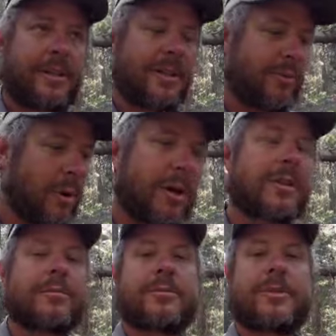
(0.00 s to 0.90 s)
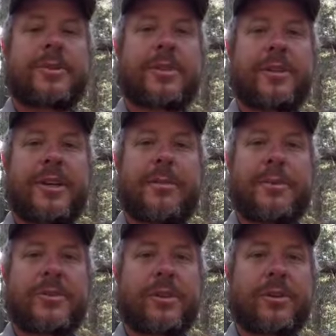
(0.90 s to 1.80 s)
and welcome to another
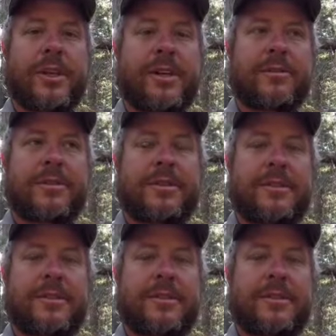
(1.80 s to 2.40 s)
episode of